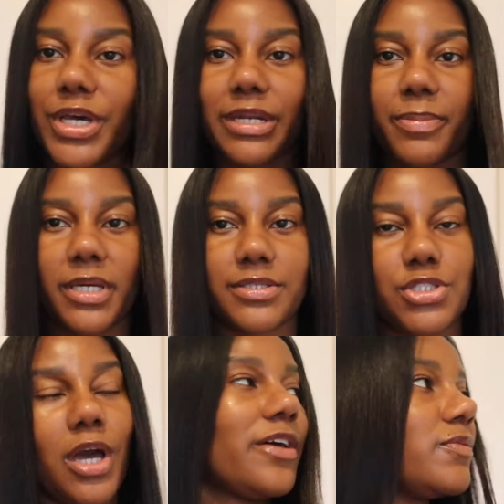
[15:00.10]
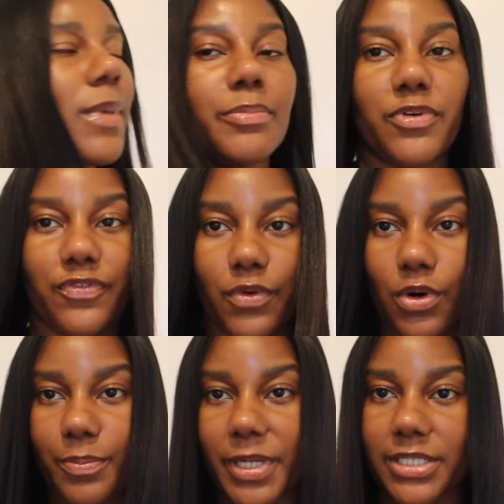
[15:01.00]
in a picture of my
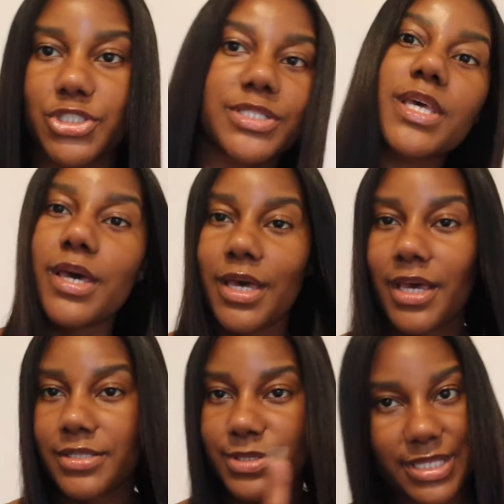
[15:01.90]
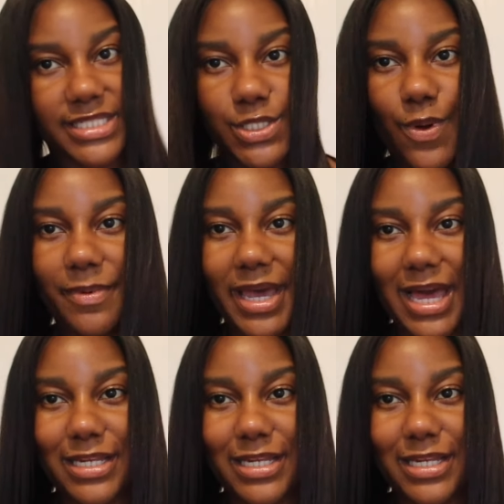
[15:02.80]
before pictures. So this is what my hair